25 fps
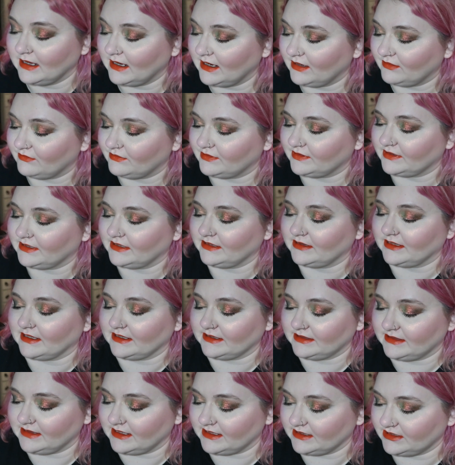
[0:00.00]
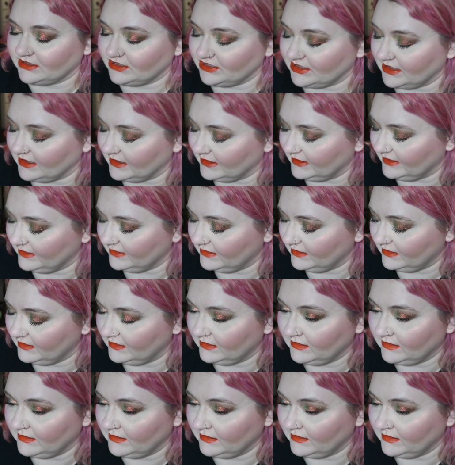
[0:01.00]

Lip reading: I really like that shade.